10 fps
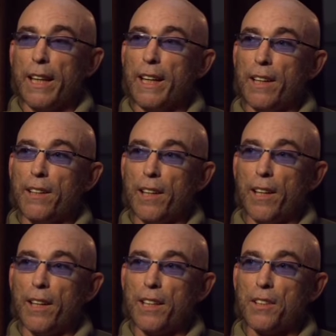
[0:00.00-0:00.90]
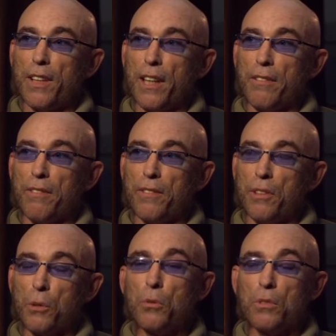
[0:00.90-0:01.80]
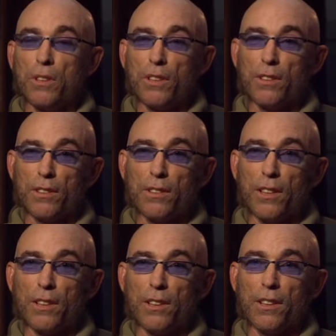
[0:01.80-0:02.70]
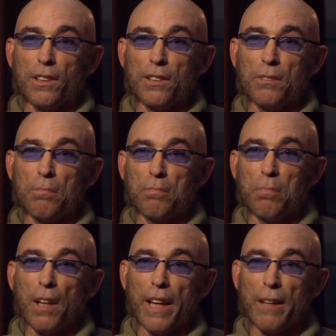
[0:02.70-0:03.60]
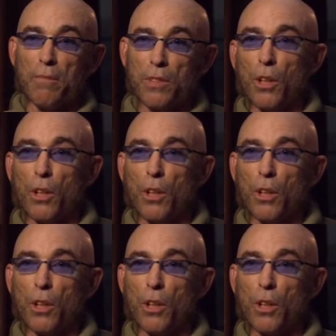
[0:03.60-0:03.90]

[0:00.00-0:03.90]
And uh, it's kind of cool to to to play,